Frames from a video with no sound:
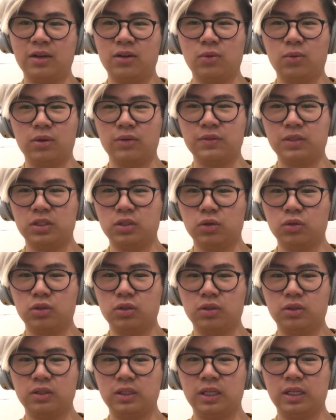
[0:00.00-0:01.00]
or one of his
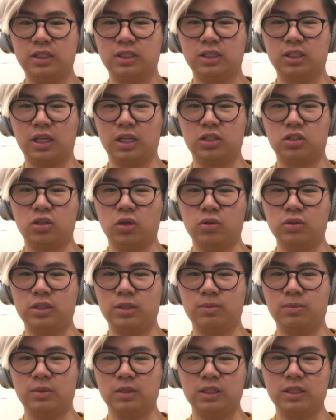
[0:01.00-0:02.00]
socials. It's like shows
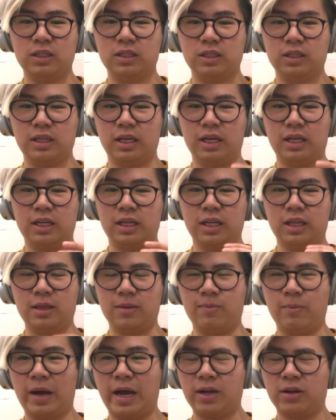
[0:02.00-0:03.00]
him like in the
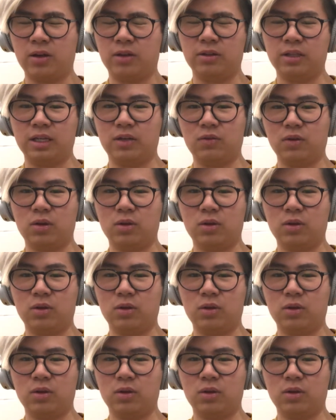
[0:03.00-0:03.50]
background, like